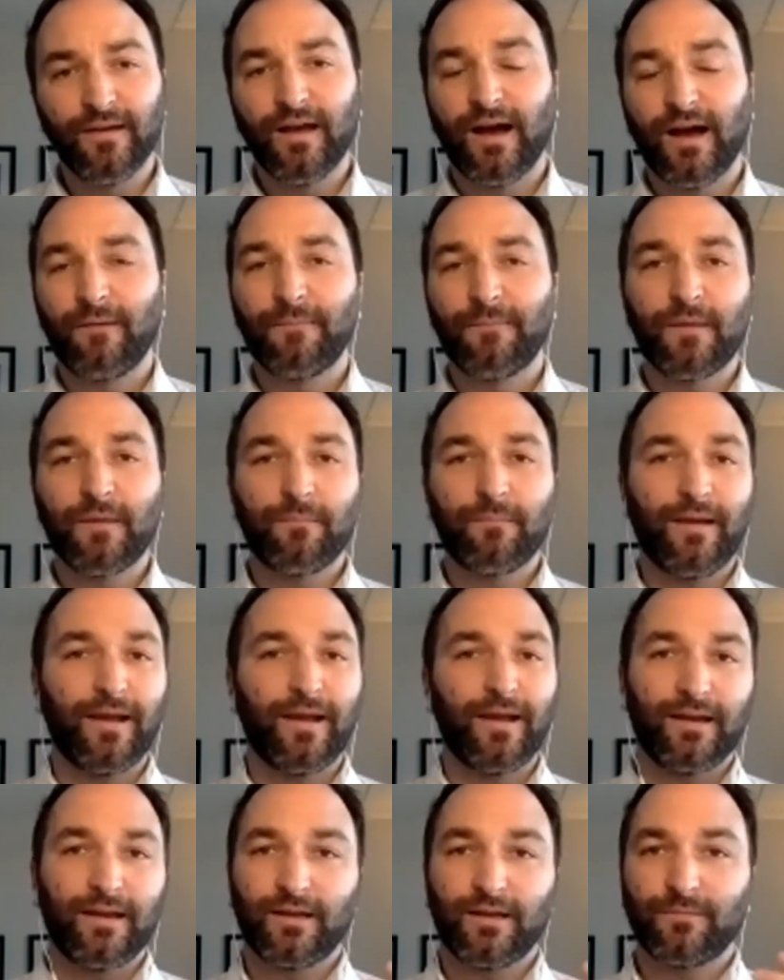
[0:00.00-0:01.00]
Um, they may
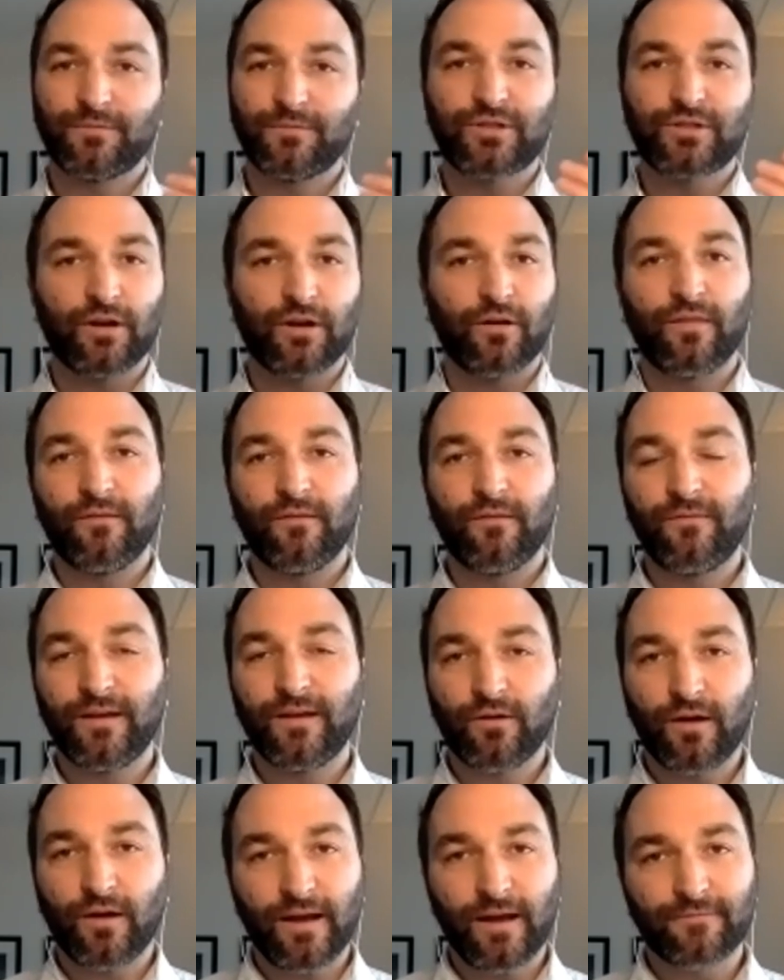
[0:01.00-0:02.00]
end up sharing the
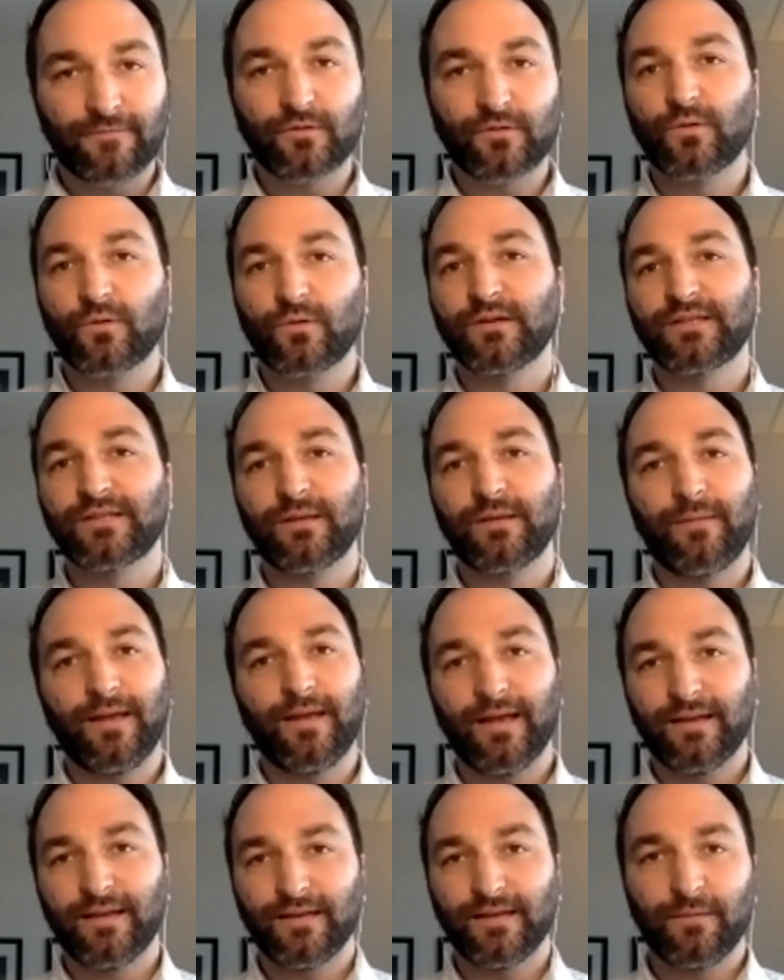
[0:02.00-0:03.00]
video afterwards. They may
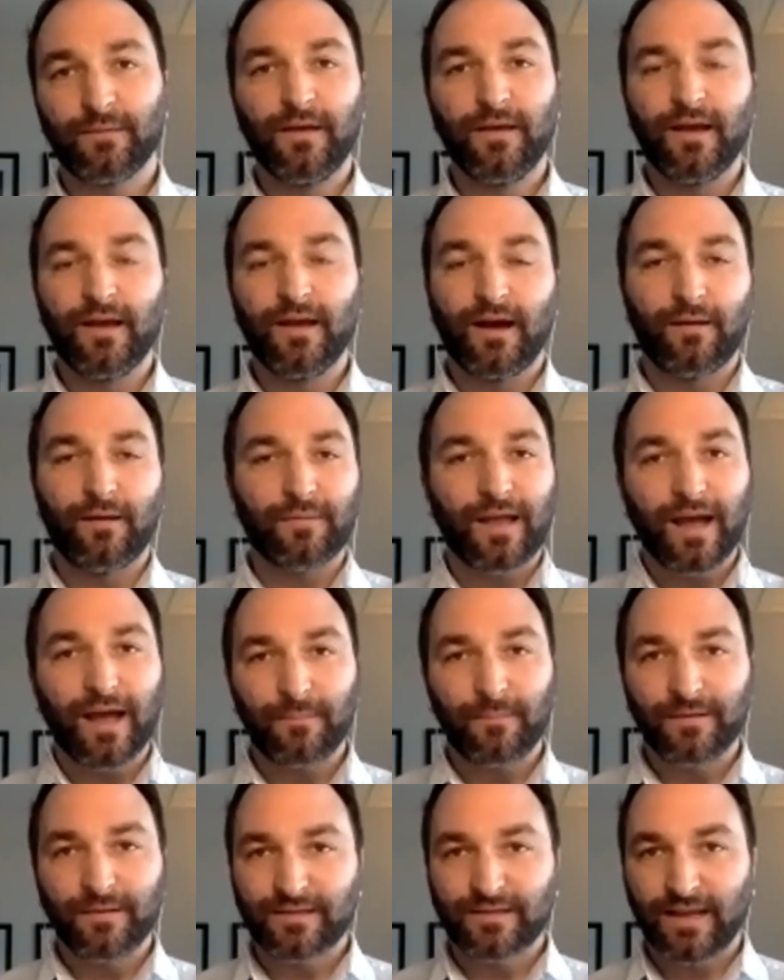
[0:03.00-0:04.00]
end up um,
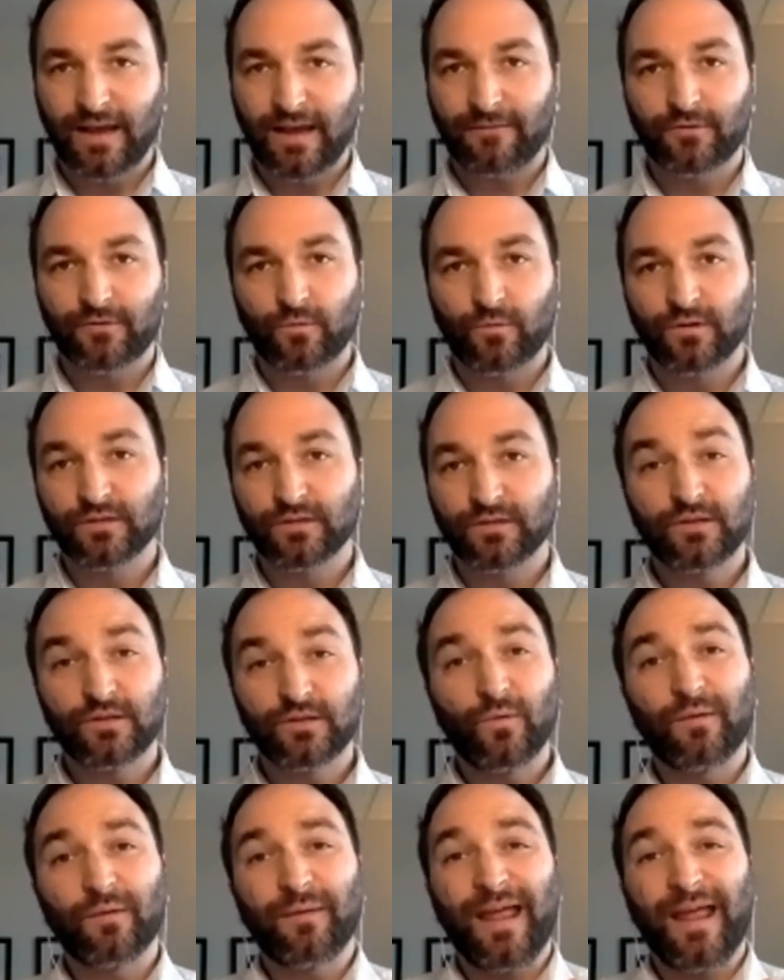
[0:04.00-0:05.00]
commenting afterwards. You
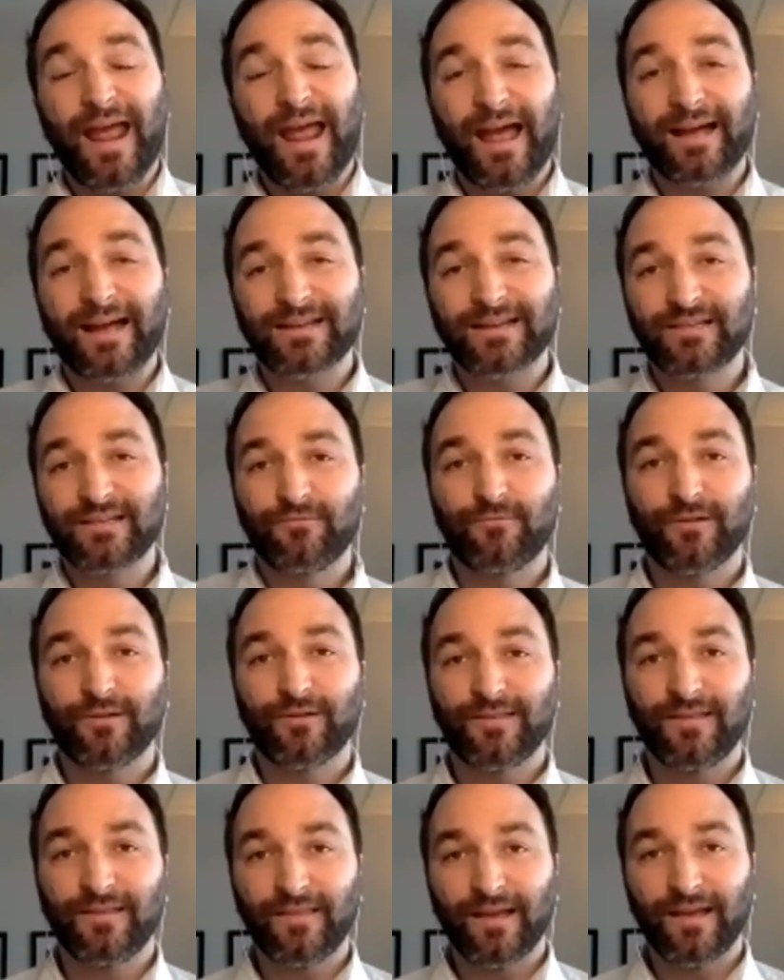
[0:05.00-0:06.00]
want to be active
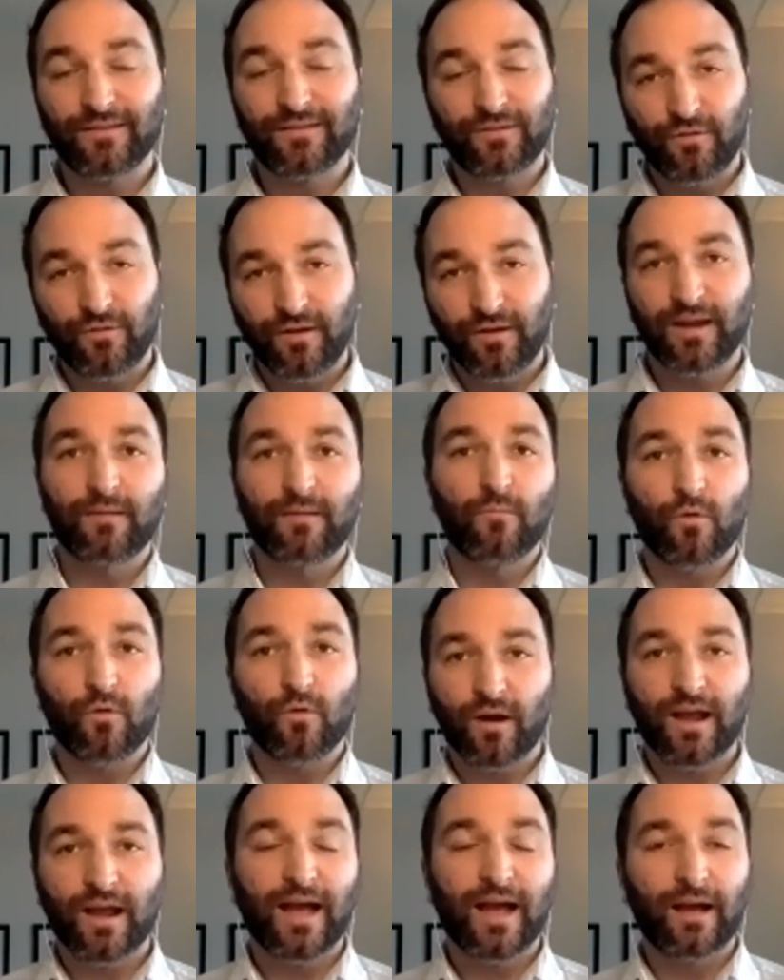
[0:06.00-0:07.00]
within that so you're getting
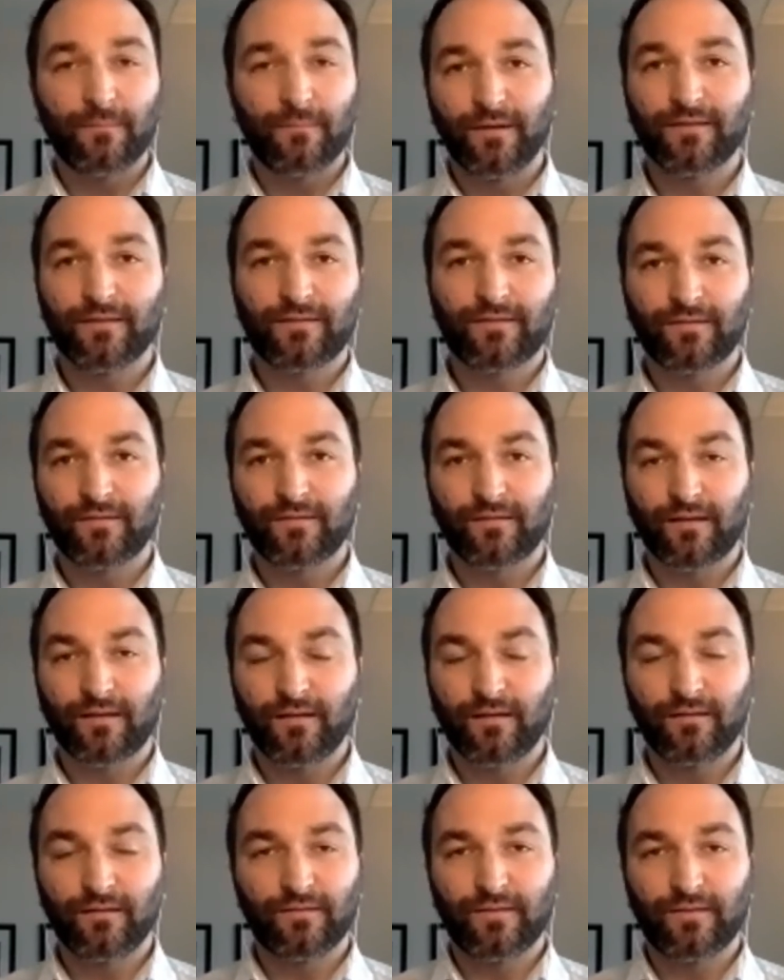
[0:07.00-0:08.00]
more comments,
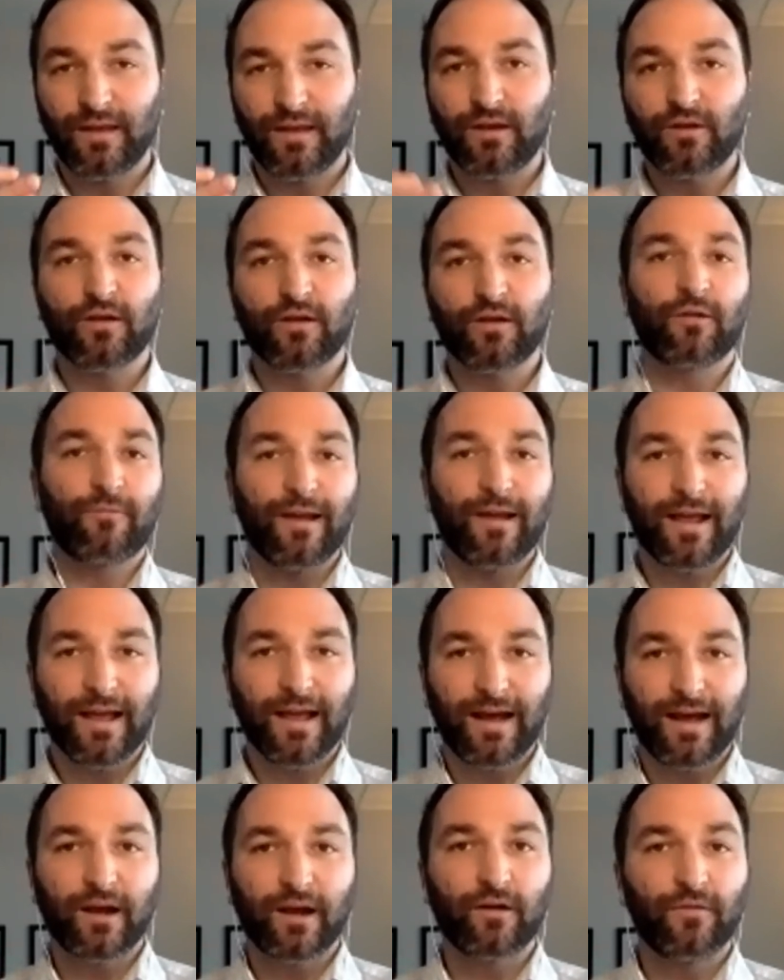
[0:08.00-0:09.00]
because then you're going to rank
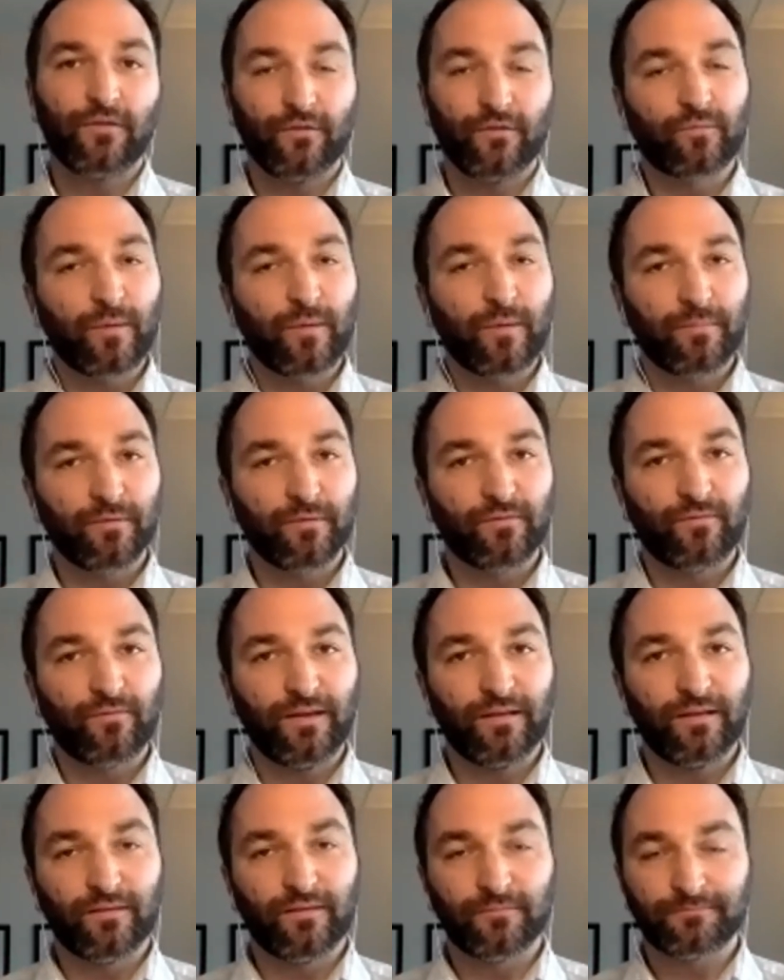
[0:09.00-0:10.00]
higher in those people's
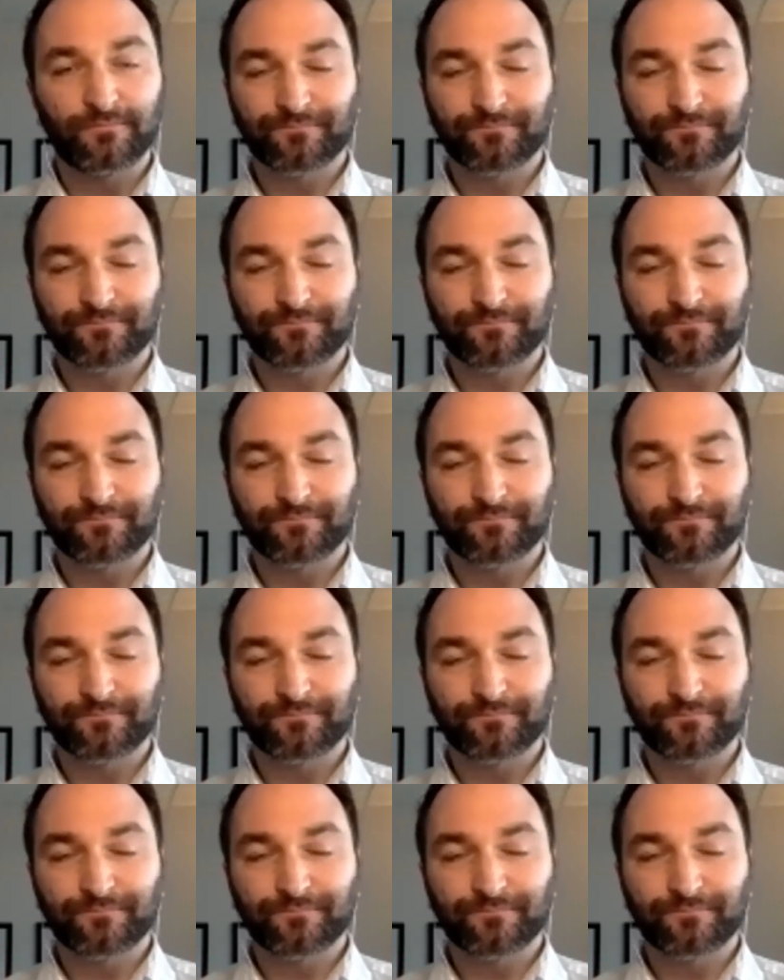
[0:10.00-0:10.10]
feeds.